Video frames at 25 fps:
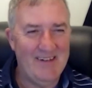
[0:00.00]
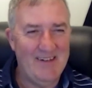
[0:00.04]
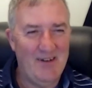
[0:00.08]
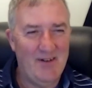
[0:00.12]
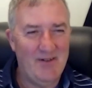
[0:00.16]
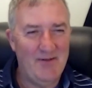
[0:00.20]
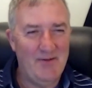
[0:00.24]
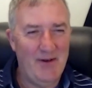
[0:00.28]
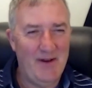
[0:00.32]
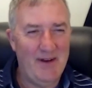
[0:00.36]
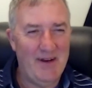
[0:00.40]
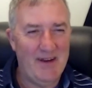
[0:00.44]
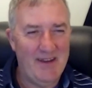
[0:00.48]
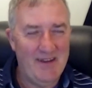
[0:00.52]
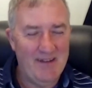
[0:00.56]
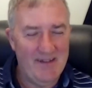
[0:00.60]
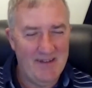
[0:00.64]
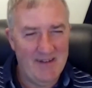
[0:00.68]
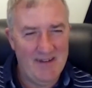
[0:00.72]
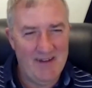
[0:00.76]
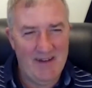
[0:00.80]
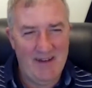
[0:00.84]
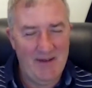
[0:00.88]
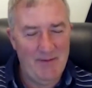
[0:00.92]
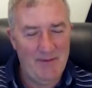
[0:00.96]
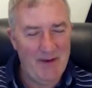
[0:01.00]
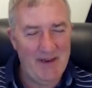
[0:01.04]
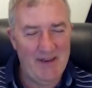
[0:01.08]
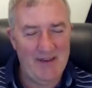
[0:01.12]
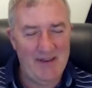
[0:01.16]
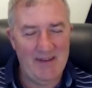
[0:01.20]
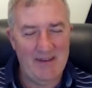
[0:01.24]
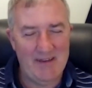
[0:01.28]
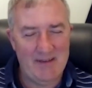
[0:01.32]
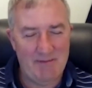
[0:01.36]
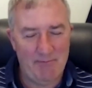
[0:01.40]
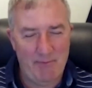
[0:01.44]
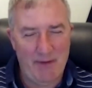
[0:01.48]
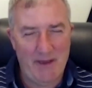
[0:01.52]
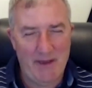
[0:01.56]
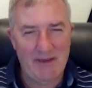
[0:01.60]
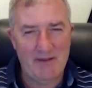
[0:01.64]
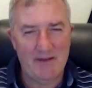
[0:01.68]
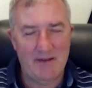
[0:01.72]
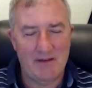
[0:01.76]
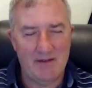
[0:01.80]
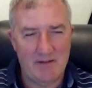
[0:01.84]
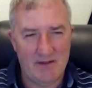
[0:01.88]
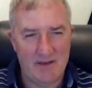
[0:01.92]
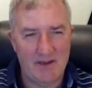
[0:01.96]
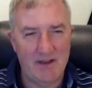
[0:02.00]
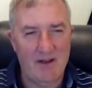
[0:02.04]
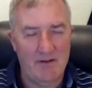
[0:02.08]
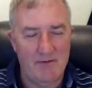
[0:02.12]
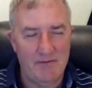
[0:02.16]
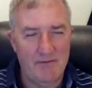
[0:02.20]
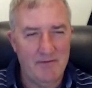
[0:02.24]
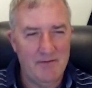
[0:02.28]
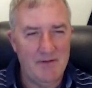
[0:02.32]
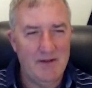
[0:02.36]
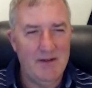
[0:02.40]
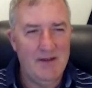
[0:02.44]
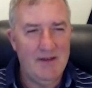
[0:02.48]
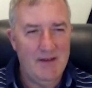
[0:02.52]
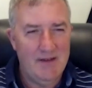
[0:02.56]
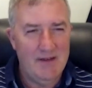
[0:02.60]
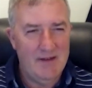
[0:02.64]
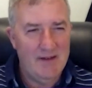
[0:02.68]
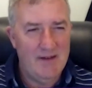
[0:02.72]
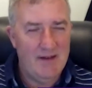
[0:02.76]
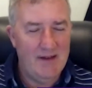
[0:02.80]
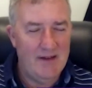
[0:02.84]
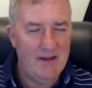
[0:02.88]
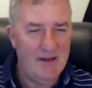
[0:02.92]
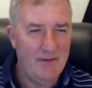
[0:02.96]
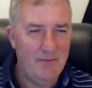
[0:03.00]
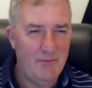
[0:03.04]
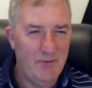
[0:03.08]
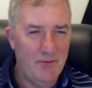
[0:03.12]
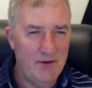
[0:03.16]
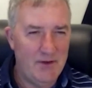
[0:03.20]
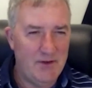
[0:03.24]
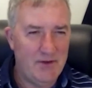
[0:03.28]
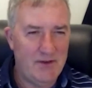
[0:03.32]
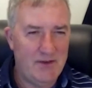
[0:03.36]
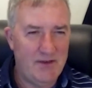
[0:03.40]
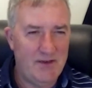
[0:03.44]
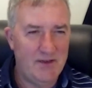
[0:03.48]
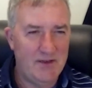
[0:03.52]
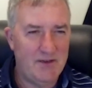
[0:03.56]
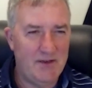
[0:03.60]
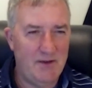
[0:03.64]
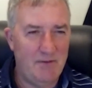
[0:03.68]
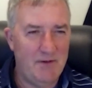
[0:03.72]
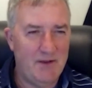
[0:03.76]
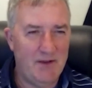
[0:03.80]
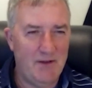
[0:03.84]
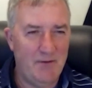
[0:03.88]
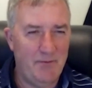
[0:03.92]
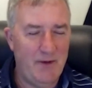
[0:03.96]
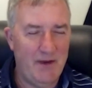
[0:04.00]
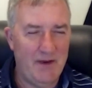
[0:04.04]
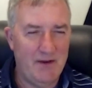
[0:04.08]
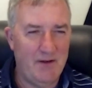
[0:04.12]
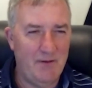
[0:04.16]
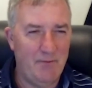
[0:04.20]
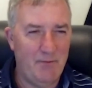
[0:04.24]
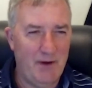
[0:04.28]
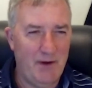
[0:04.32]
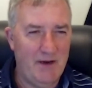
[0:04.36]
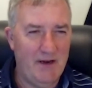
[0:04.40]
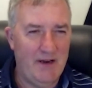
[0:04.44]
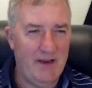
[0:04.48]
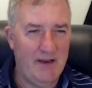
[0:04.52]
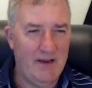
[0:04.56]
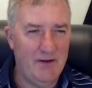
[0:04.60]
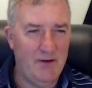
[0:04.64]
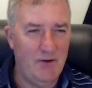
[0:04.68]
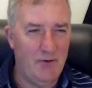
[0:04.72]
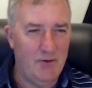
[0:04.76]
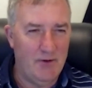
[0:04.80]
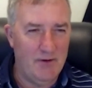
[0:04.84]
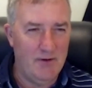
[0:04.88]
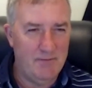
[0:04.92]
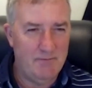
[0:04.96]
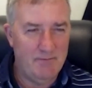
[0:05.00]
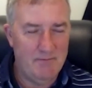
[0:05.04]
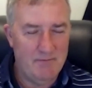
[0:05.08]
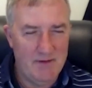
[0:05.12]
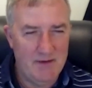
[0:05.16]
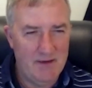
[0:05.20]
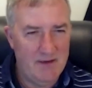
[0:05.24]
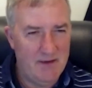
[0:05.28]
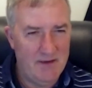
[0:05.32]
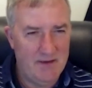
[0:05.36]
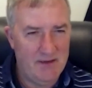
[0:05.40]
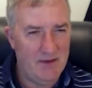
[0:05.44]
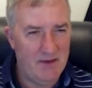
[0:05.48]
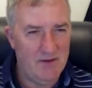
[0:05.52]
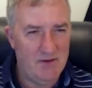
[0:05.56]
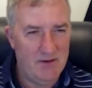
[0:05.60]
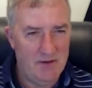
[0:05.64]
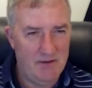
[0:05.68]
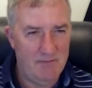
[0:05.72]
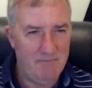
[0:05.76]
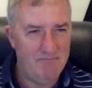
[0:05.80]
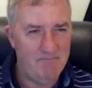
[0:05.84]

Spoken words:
Oh, really? Yeah. I mean, it is basic stuff, which just seems to have been completely ignored, essentially.